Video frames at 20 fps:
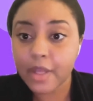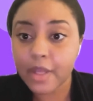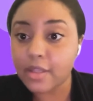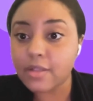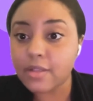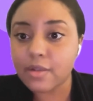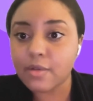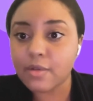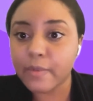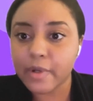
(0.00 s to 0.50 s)

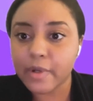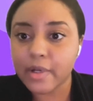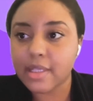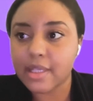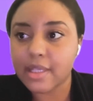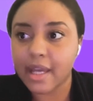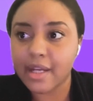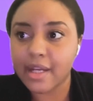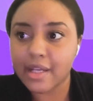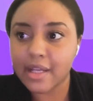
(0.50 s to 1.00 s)
It's super
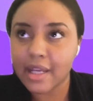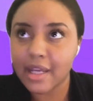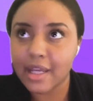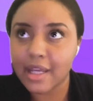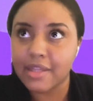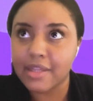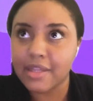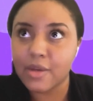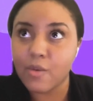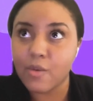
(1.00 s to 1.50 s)
exciting.
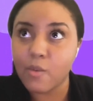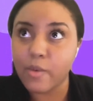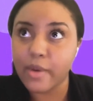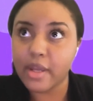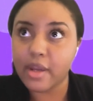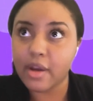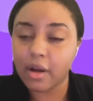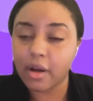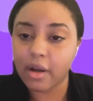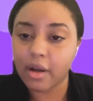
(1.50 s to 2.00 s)
And I think
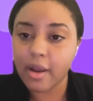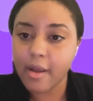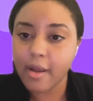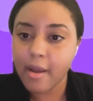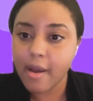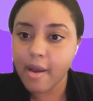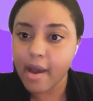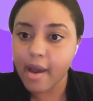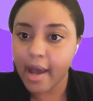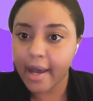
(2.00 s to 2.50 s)
we are
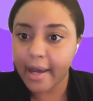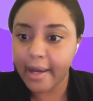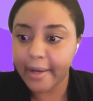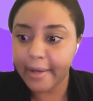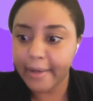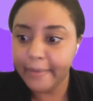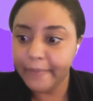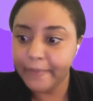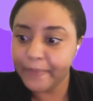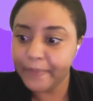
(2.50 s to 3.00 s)

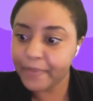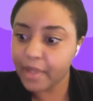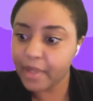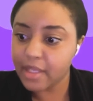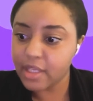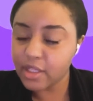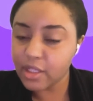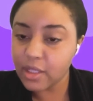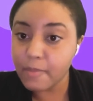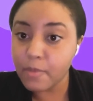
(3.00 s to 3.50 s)

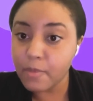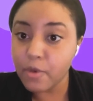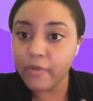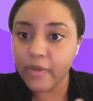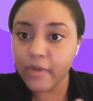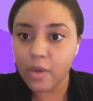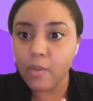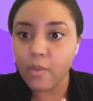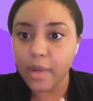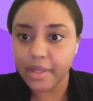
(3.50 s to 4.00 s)
essentially
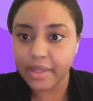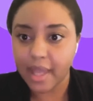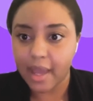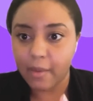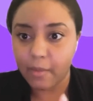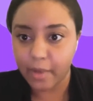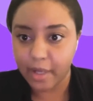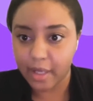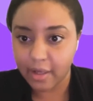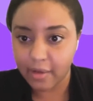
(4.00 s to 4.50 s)
moving with
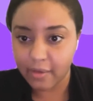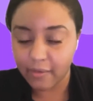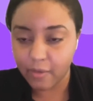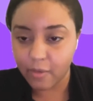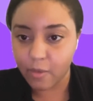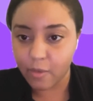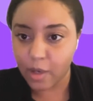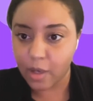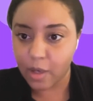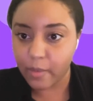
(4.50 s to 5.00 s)
that wave.
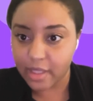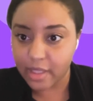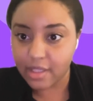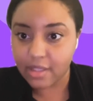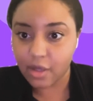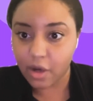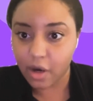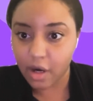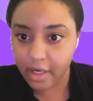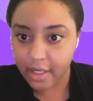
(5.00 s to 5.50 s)
Where we
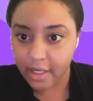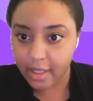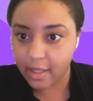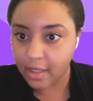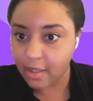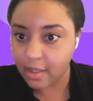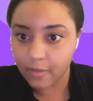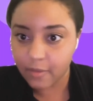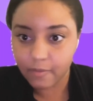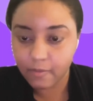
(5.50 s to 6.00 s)

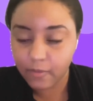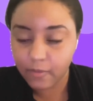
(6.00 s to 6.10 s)
started,